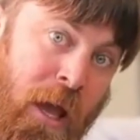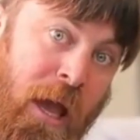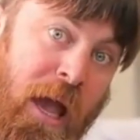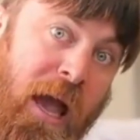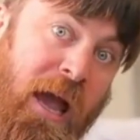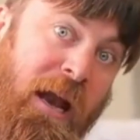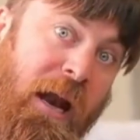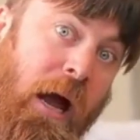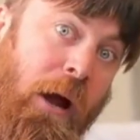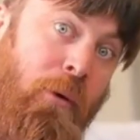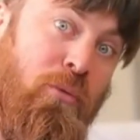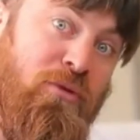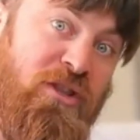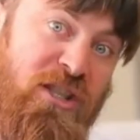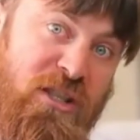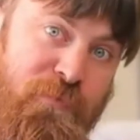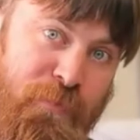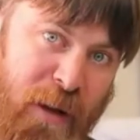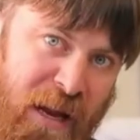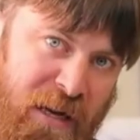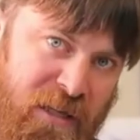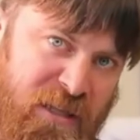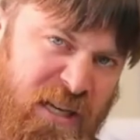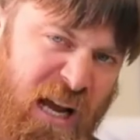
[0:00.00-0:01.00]
And I will
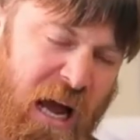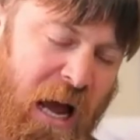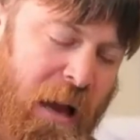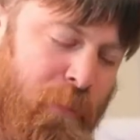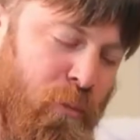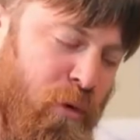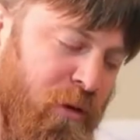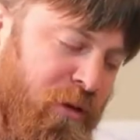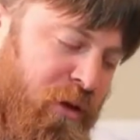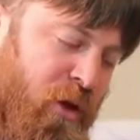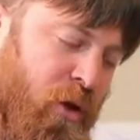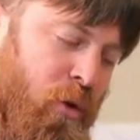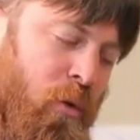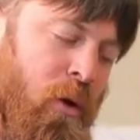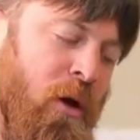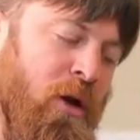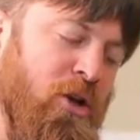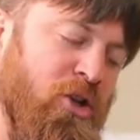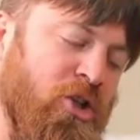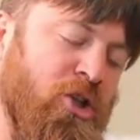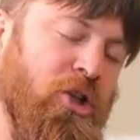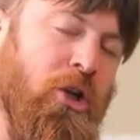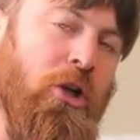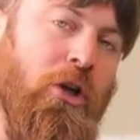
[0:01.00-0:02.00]
spend time with you
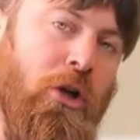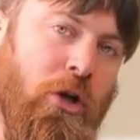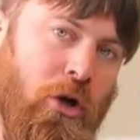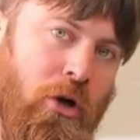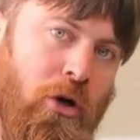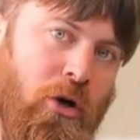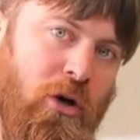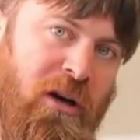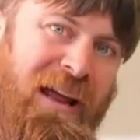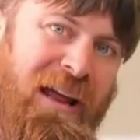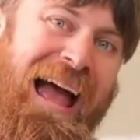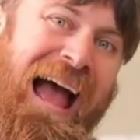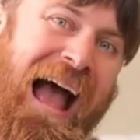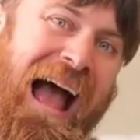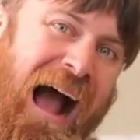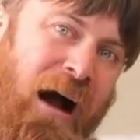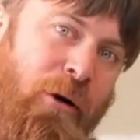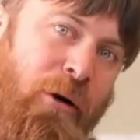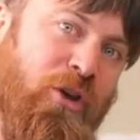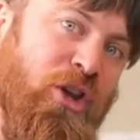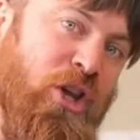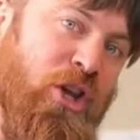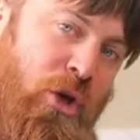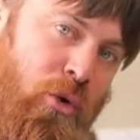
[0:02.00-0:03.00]
to learn
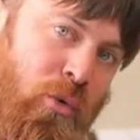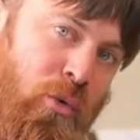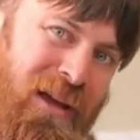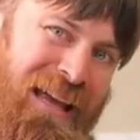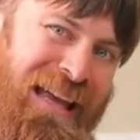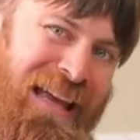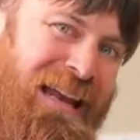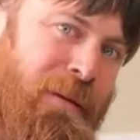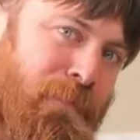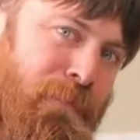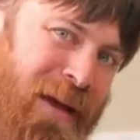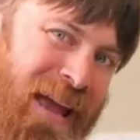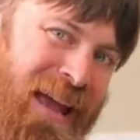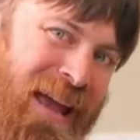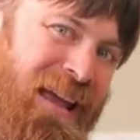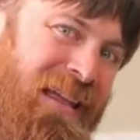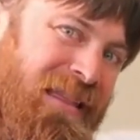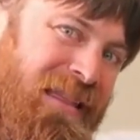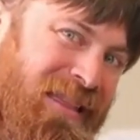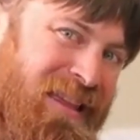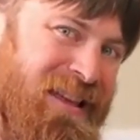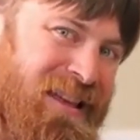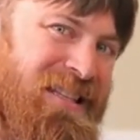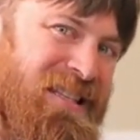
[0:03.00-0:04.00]
how you can
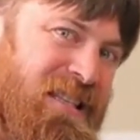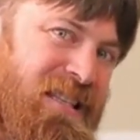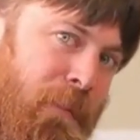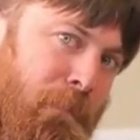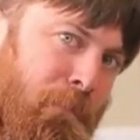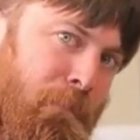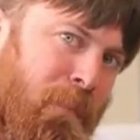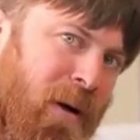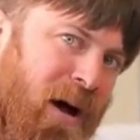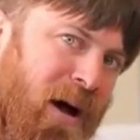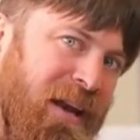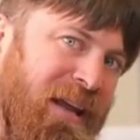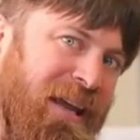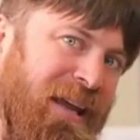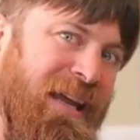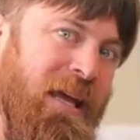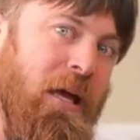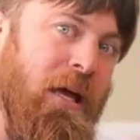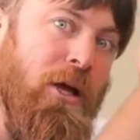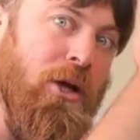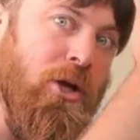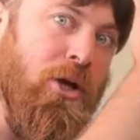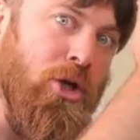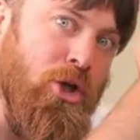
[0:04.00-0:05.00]
make this money
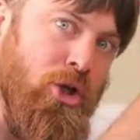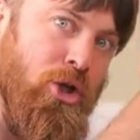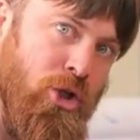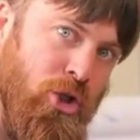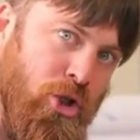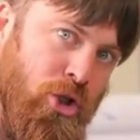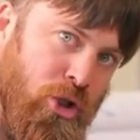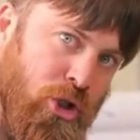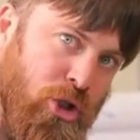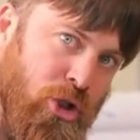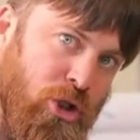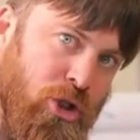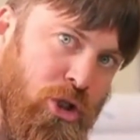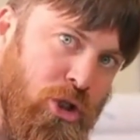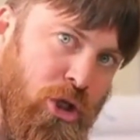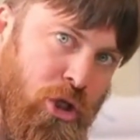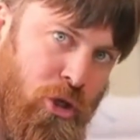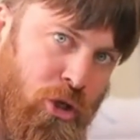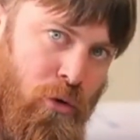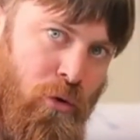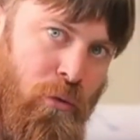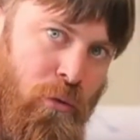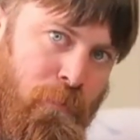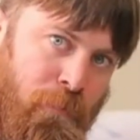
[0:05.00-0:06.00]

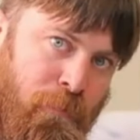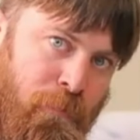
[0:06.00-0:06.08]
too.